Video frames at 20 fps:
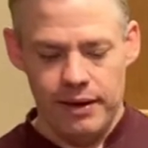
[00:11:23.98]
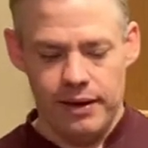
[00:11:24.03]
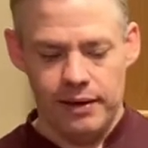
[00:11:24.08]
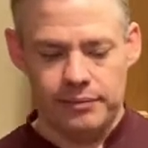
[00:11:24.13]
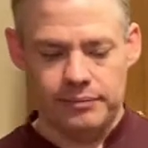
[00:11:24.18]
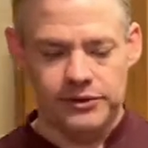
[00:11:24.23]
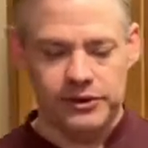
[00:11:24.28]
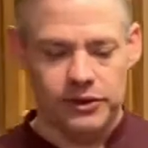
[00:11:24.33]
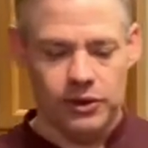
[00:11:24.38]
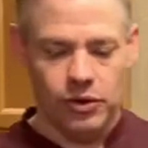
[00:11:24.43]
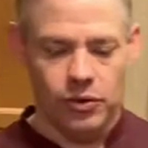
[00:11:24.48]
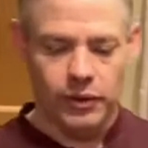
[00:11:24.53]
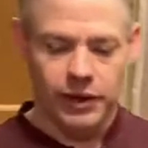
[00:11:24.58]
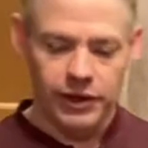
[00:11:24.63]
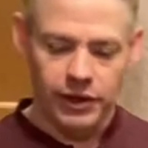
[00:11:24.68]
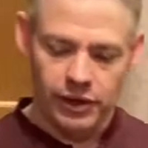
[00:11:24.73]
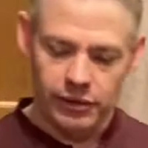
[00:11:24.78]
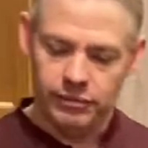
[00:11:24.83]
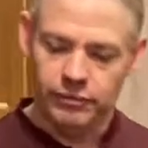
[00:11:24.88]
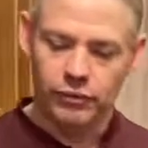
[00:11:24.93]
So when
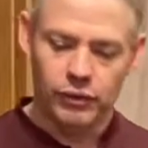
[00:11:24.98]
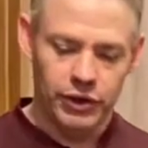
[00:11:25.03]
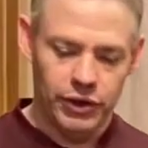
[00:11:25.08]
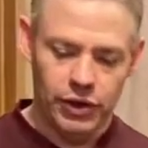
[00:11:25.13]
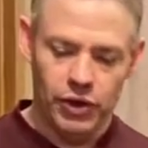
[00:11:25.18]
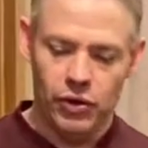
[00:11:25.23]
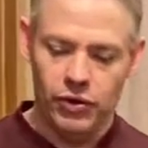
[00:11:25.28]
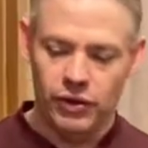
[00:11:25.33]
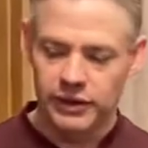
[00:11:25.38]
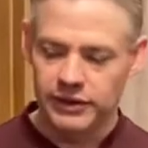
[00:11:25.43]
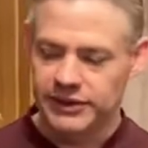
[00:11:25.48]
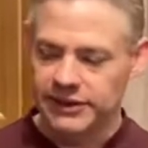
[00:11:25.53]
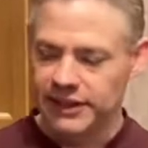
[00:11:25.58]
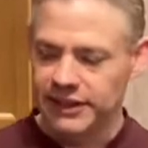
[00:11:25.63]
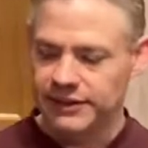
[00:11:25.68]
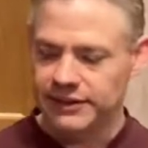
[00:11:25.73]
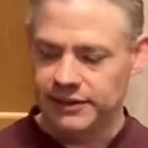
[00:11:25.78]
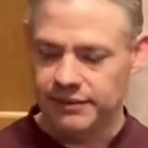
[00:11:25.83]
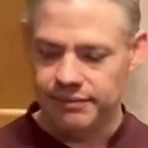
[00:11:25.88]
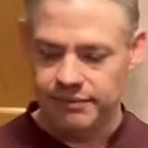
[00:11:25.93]
you're going to
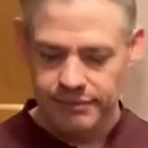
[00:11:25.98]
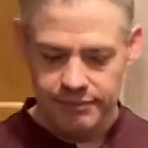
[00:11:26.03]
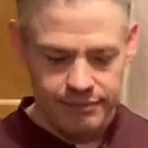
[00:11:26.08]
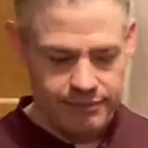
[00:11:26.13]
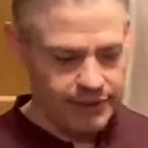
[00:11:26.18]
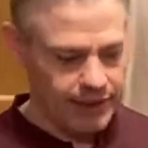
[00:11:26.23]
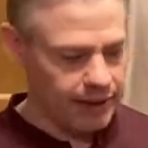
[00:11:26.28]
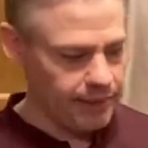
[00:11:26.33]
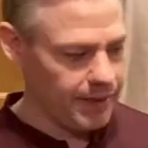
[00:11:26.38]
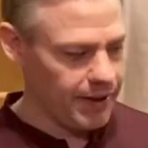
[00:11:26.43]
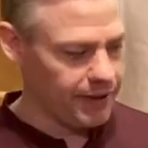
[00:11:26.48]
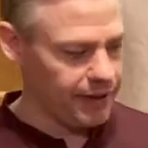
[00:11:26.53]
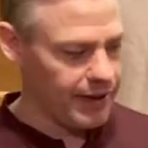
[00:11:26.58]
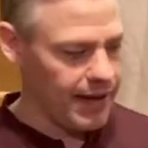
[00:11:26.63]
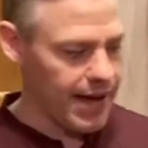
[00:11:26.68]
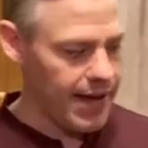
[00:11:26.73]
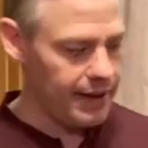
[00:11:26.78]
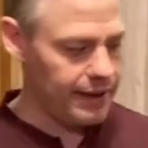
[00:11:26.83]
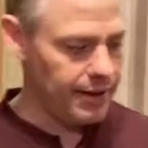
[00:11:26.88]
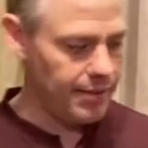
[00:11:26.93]
season, think about
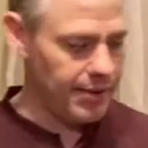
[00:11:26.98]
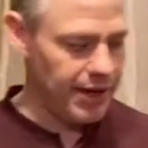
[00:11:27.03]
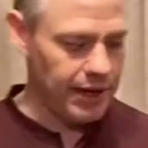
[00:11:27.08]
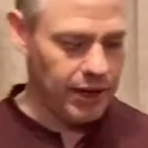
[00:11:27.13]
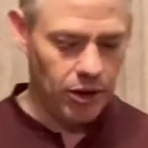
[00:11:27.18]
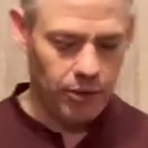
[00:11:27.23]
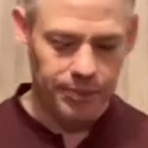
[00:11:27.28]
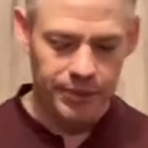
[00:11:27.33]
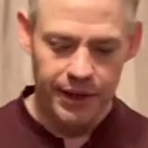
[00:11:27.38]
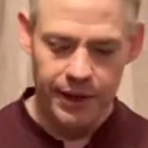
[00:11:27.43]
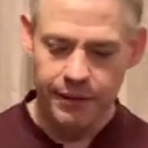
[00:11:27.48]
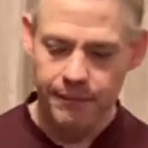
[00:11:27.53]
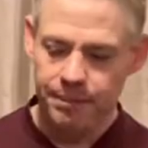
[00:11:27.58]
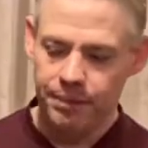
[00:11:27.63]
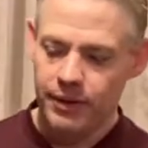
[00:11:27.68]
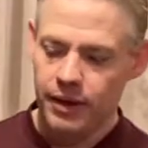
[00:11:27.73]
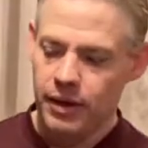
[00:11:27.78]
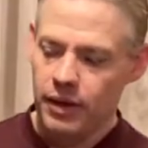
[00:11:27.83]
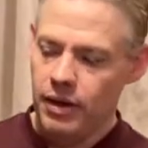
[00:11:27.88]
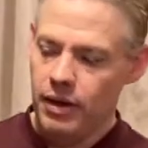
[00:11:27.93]
that. That might help you.
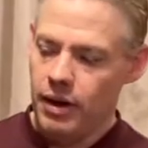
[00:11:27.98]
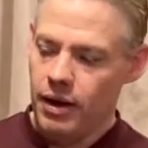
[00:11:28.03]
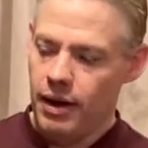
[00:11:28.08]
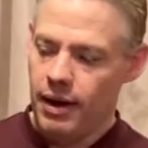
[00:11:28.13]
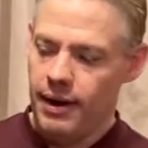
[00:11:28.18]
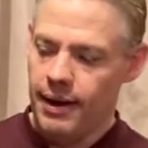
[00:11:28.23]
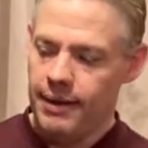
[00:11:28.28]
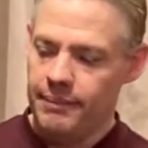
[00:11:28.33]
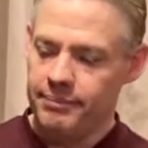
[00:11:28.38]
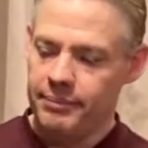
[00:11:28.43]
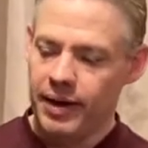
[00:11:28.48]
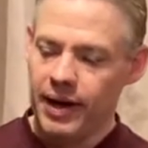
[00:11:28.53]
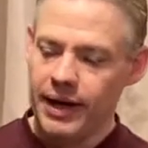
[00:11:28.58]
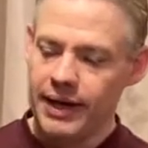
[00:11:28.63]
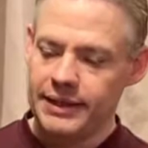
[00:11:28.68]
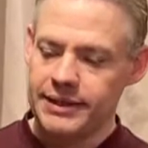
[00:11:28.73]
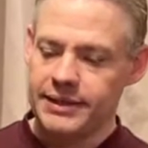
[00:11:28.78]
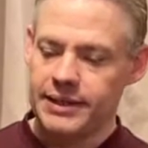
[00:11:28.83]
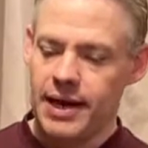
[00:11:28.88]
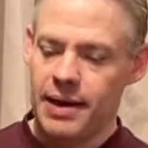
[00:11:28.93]

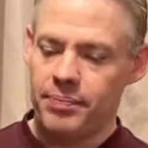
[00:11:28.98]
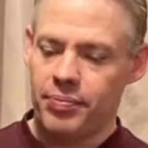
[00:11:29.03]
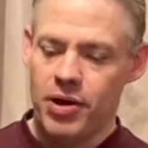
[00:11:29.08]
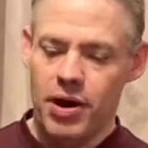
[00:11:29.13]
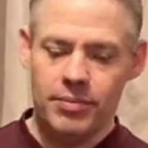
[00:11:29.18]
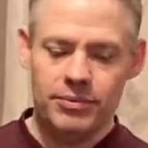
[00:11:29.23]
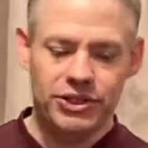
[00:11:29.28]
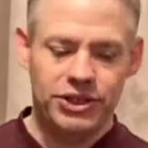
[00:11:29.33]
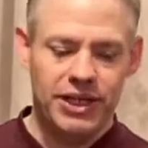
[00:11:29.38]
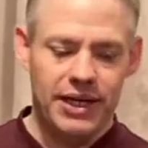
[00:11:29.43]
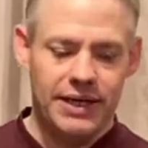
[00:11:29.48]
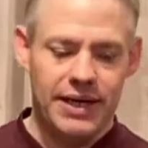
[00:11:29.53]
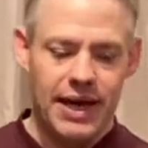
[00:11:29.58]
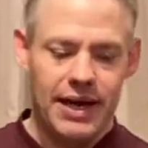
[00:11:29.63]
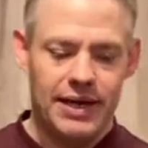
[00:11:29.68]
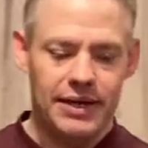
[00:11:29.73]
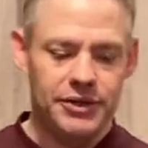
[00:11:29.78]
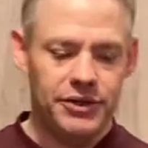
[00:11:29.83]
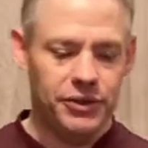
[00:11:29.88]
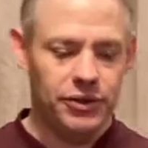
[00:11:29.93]
But I promise you I
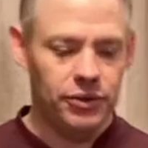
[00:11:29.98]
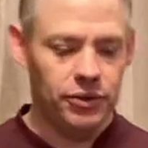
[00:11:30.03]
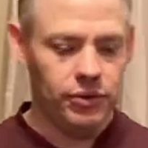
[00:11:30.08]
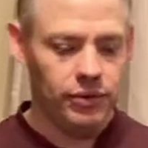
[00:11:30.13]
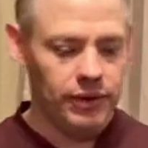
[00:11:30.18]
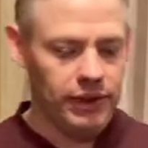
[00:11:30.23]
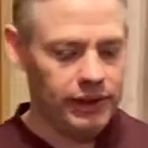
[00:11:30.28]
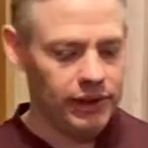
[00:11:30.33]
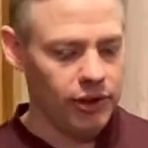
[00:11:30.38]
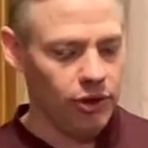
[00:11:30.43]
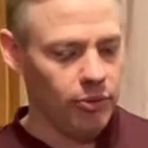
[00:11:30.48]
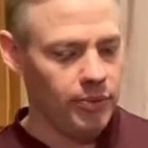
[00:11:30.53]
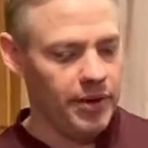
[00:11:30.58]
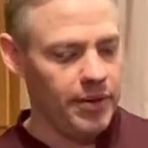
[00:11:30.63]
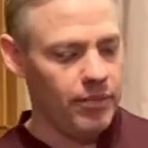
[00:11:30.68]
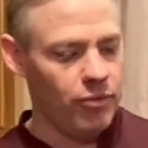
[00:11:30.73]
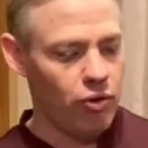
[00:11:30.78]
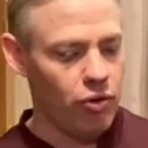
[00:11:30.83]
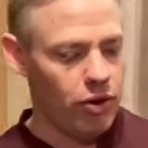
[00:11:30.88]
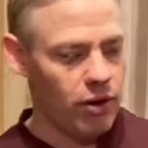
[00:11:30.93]
kind of do a little
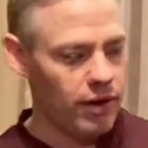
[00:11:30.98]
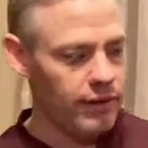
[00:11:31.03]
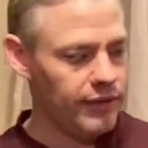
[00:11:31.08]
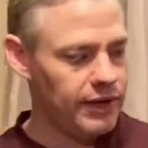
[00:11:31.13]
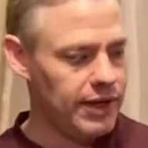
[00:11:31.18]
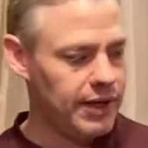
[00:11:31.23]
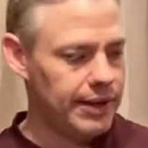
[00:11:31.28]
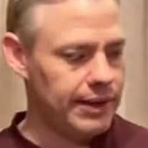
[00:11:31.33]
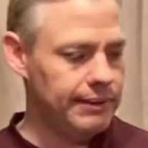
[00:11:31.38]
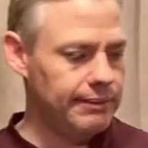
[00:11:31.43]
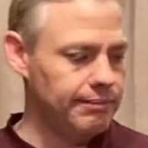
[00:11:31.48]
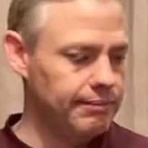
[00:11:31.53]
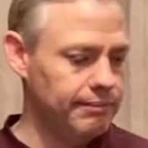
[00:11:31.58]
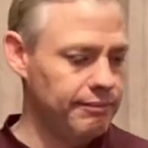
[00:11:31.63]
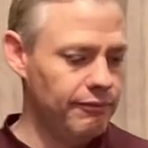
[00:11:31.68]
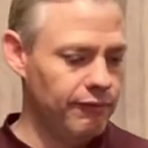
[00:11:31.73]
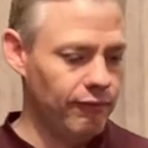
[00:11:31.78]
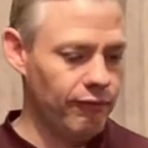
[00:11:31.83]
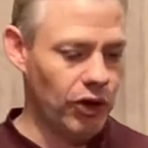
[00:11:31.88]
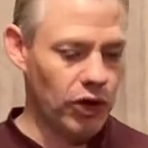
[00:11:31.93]
bit more of a
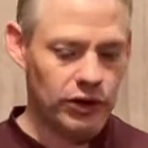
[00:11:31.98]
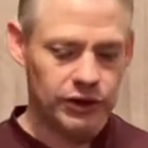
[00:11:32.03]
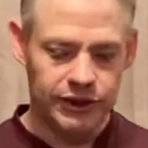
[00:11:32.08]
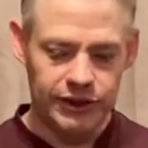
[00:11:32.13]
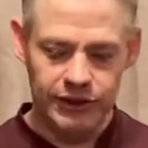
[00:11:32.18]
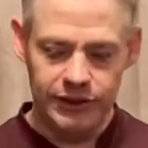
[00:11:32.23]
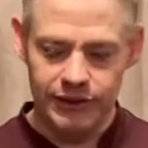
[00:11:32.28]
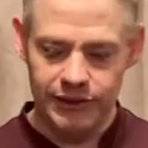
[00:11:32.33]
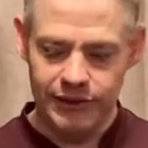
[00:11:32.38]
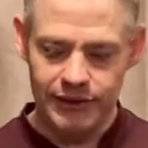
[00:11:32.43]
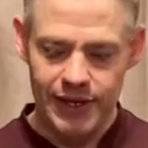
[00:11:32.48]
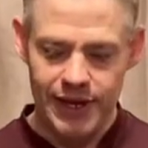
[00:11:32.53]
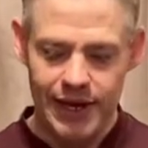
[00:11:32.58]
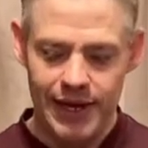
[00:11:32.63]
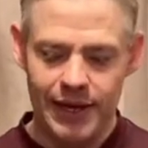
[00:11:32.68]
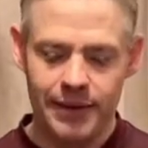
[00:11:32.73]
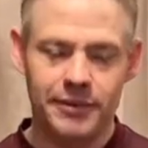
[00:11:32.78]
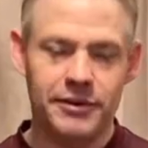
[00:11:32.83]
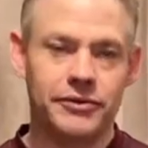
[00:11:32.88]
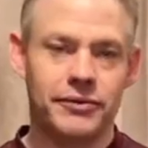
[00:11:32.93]
versus
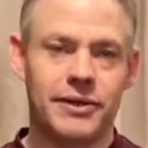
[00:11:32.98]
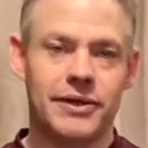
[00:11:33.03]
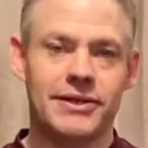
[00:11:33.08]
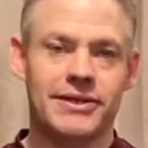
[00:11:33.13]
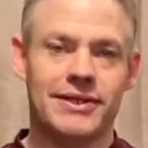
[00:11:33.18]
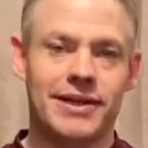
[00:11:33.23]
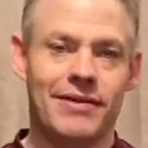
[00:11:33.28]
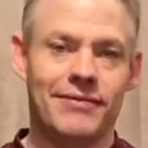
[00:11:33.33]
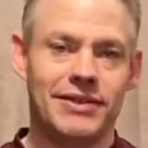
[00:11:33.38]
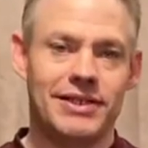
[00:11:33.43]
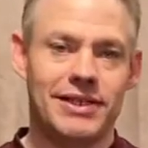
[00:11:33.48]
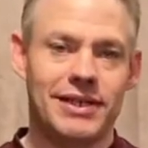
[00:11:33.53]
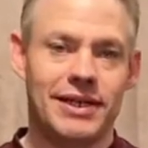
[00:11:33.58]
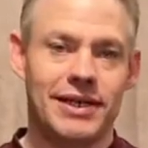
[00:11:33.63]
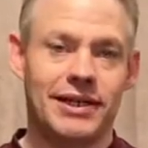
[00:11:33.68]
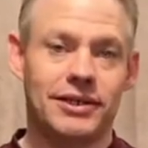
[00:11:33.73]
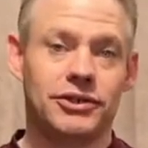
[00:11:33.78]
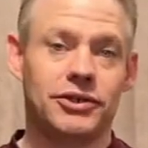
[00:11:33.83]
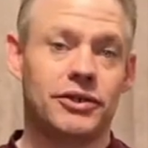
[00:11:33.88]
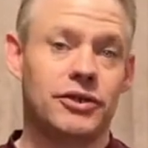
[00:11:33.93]
thing between the
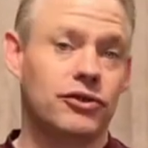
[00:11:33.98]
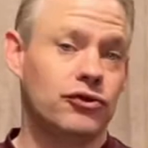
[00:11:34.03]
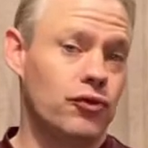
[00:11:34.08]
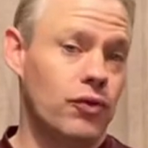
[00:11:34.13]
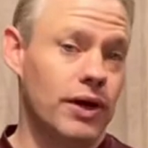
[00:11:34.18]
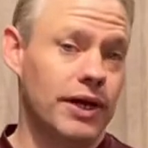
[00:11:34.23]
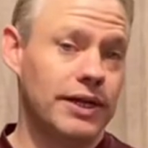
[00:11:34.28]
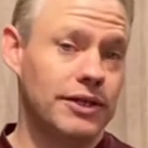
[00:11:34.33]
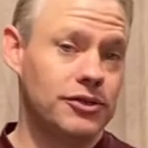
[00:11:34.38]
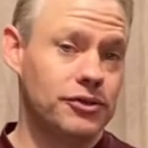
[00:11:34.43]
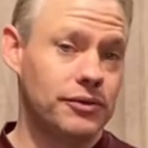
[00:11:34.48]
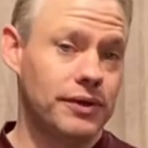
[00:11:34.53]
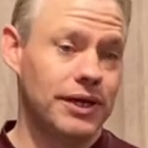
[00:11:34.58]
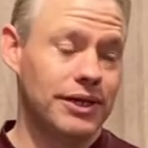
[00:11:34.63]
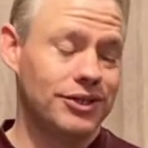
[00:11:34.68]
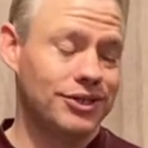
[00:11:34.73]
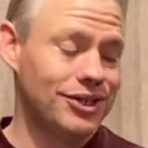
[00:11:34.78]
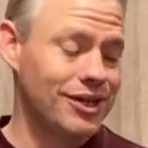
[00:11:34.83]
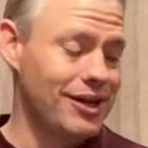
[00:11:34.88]
17-inch and the 22-inch.